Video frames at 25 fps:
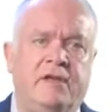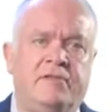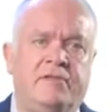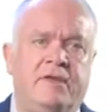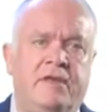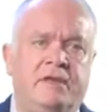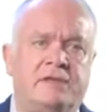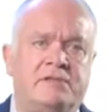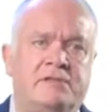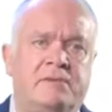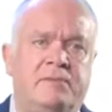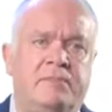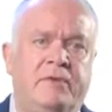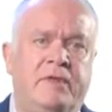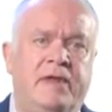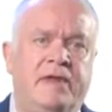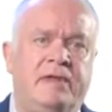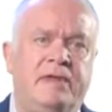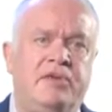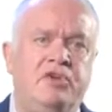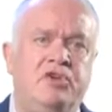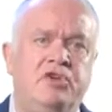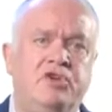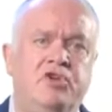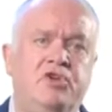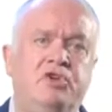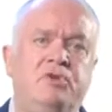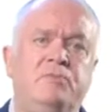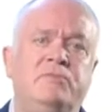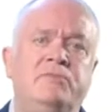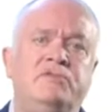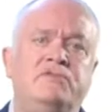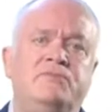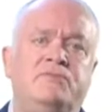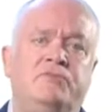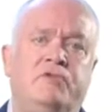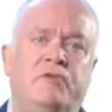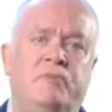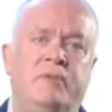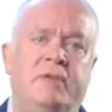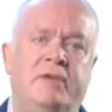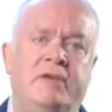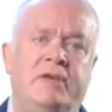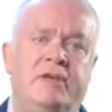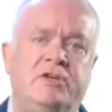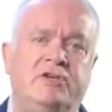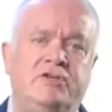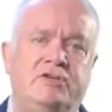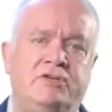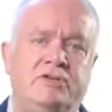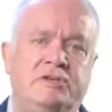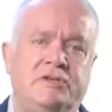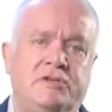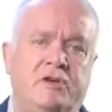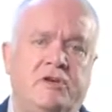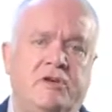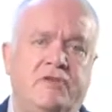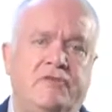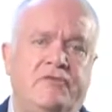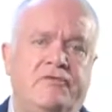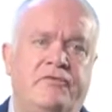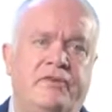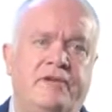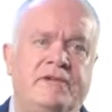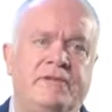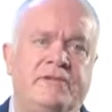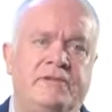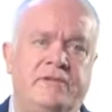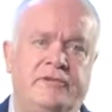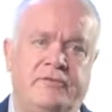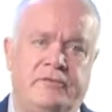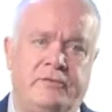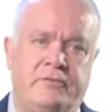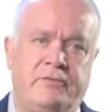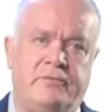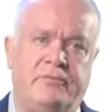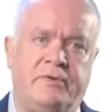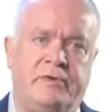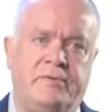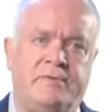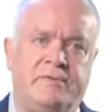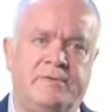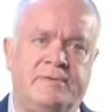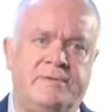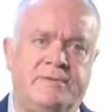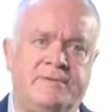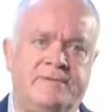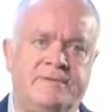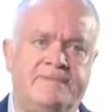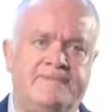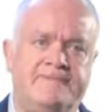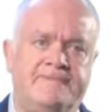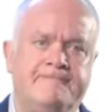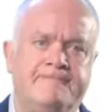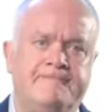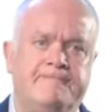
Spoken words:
They are supplied in numerous formulations offering different properties.